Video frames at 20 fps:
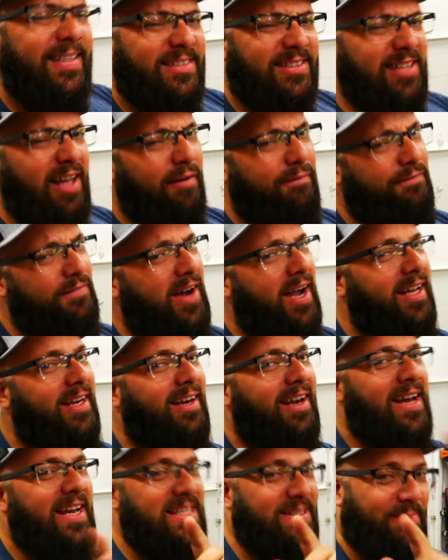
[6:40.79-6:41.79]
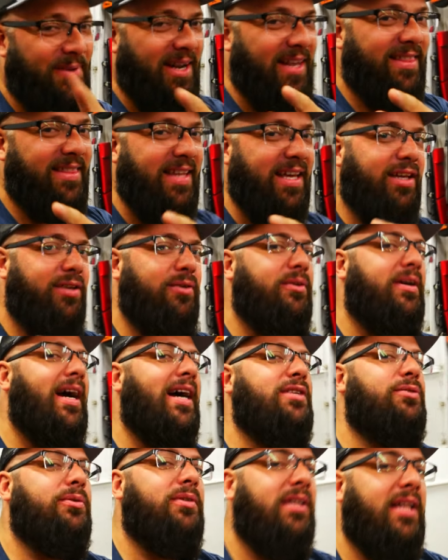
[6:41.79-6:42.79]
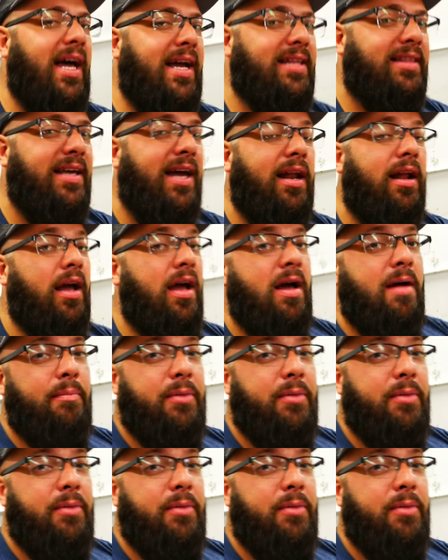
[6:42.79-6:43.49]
It's not finalized, but I think you guys will like that